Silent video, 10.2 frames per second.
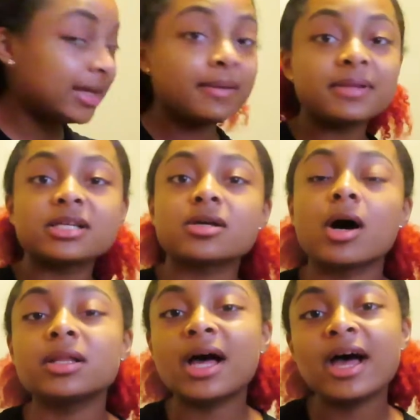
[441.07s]
yep, that's
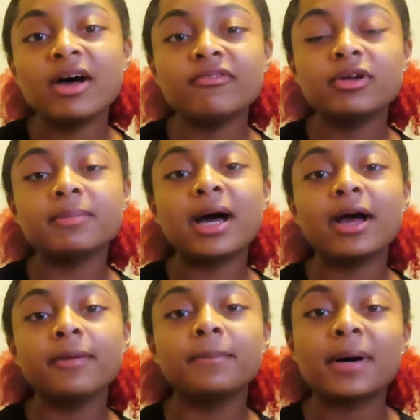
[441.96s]
all I have in
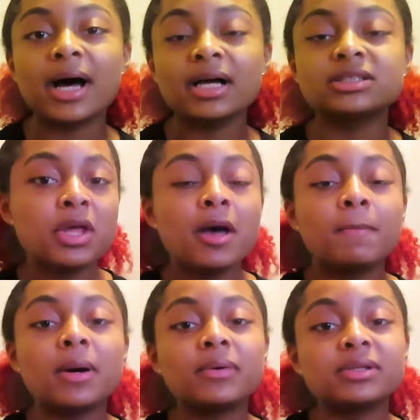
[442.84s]
my box.
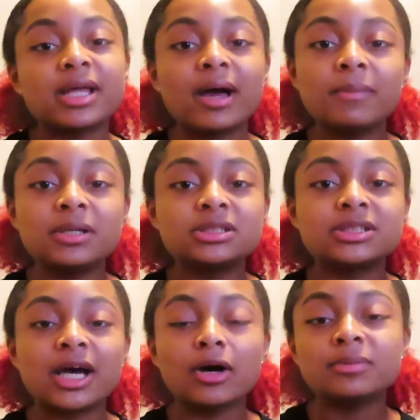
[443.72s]
But with that being
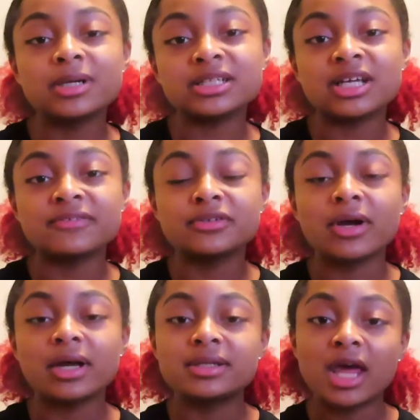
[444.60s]
said, I hope you guys have a
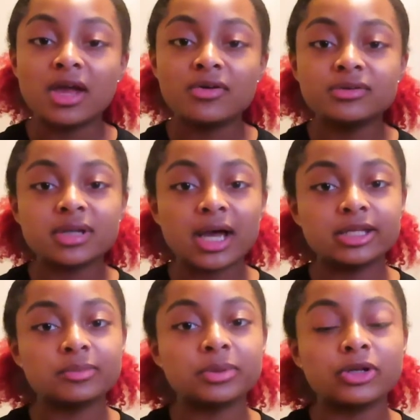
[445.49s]
great day or
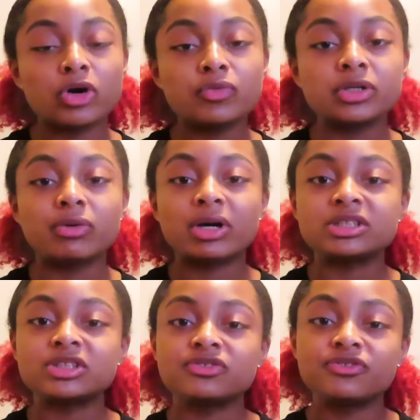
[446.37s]
night, depending on when you watch
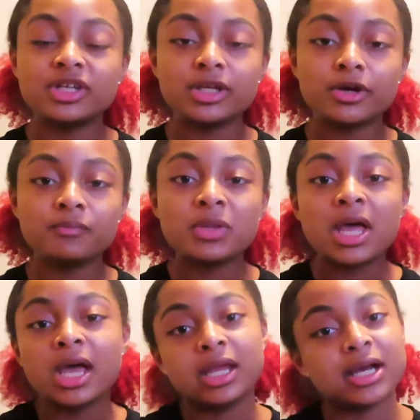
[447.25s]
this video.
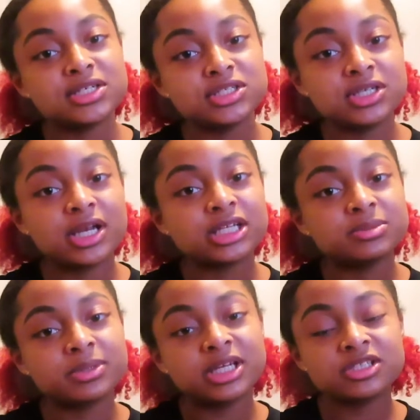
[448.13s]
And I'll see you guys in
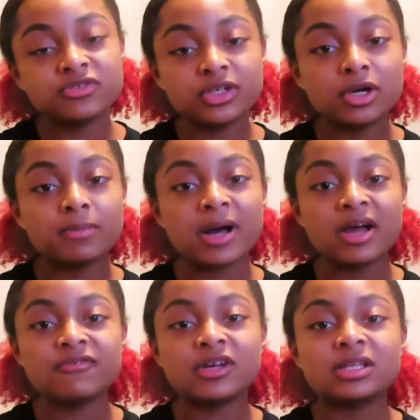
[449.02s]
my next video.
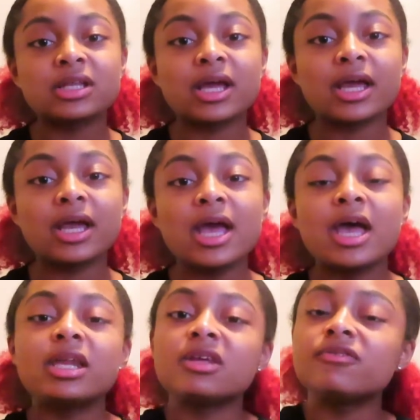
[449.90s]
Bye, Faith Gang.
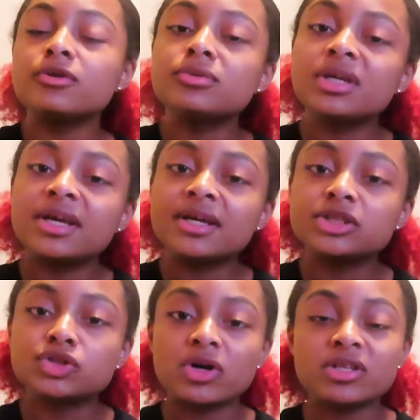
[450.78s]
And if you did
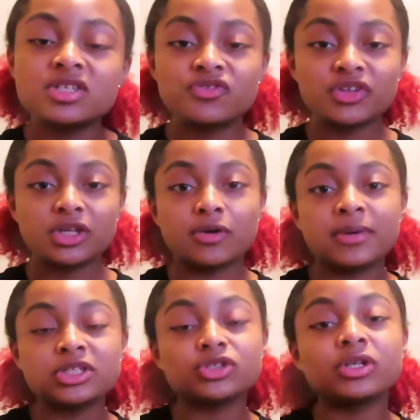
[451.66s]
enjoy this video,
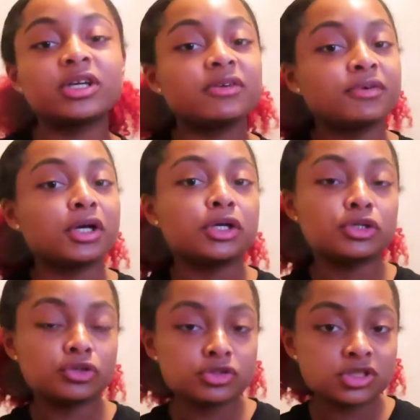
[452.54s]
make sure to give it a
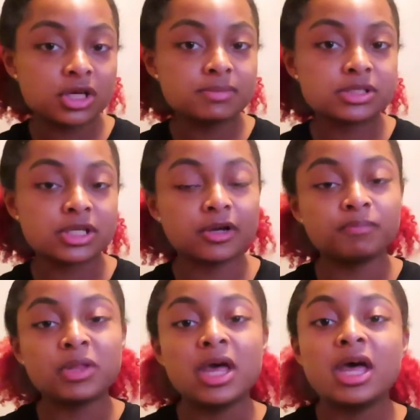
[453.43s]
huge thumbs up.
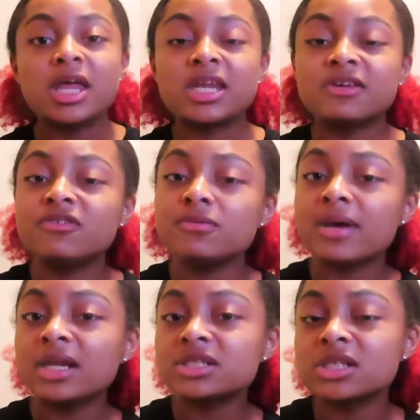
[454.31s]
And if you
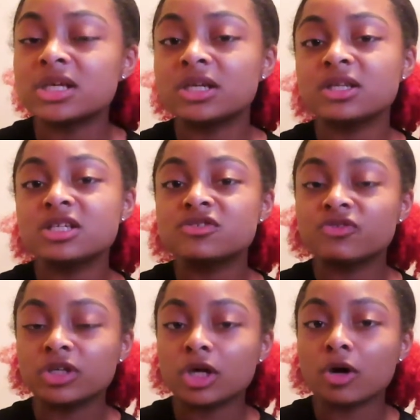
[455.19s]
made it to the end of this
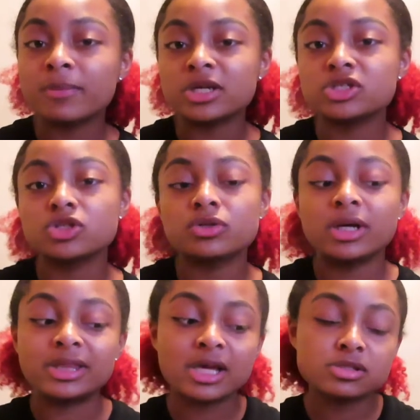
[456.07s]
video, make sure you
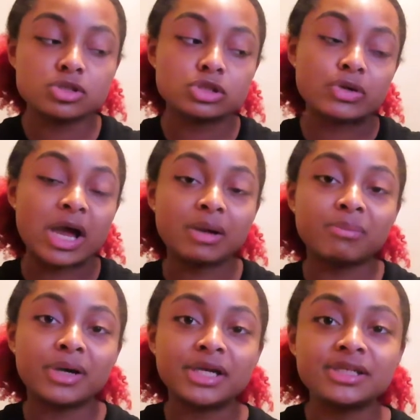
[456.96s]
hit that subscribe
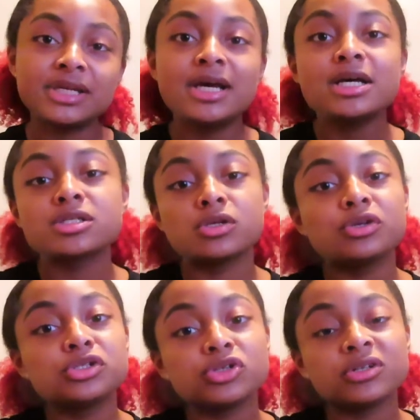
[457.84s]
button so you
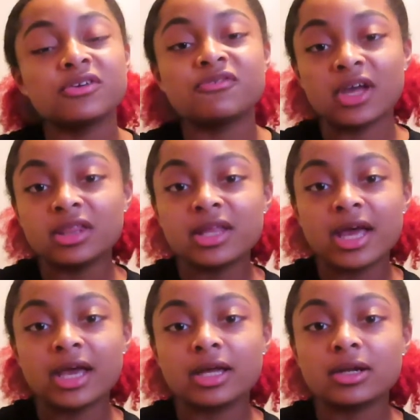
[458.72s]
can join the Faith
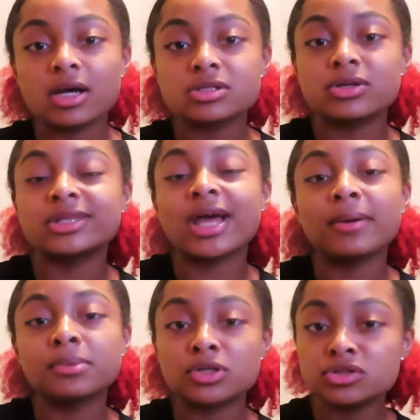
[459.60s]
Gang, and also hit
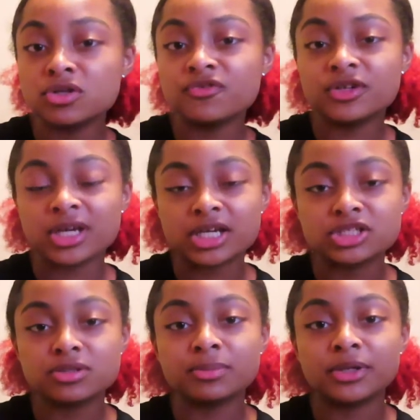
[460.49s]
that post
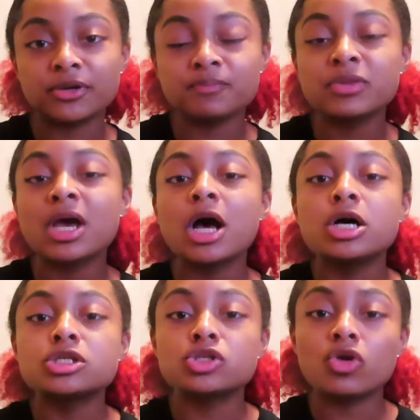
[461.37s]
notification bell
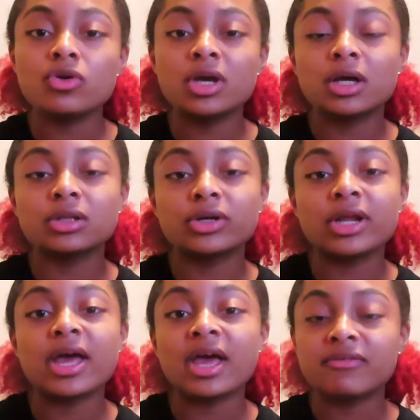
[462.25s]
so you can get
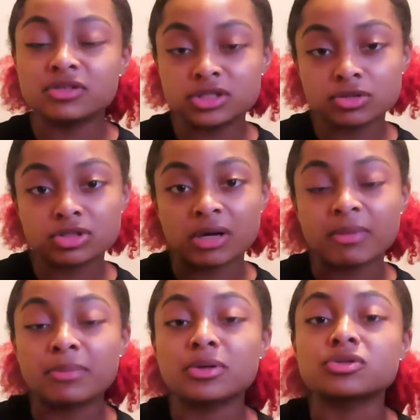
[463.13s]
alerted every single time
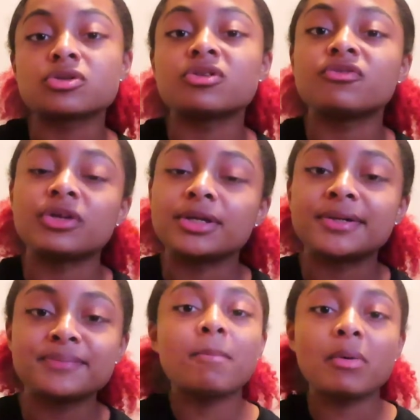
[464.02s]
I post another
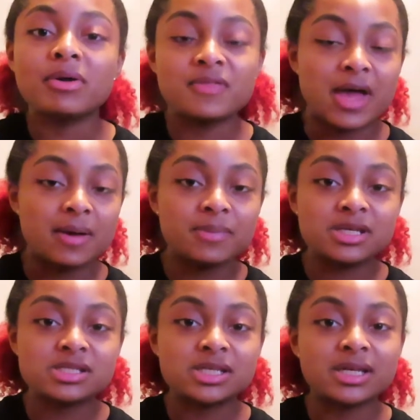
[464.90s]
video. But with that
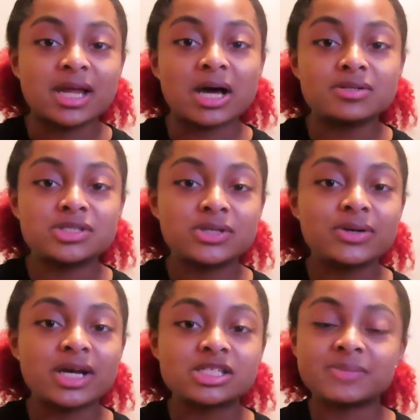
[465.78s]
being said, I'll see you
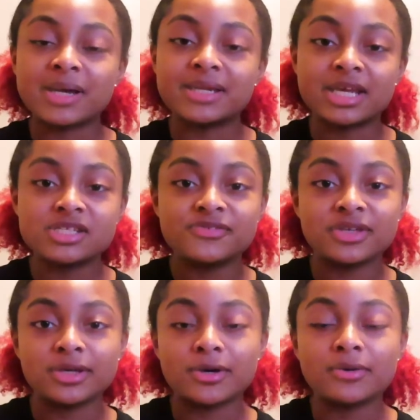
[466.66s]
guys in my next
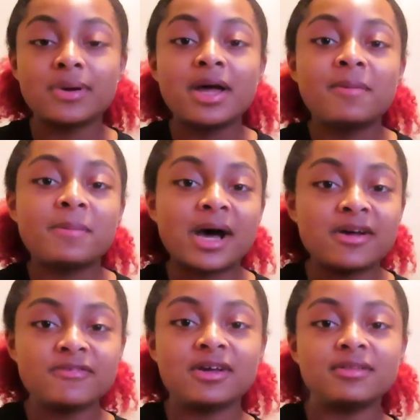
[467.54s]
video.
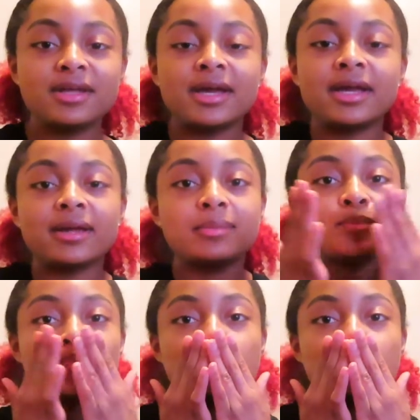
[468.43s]
Bye, Faith Gang.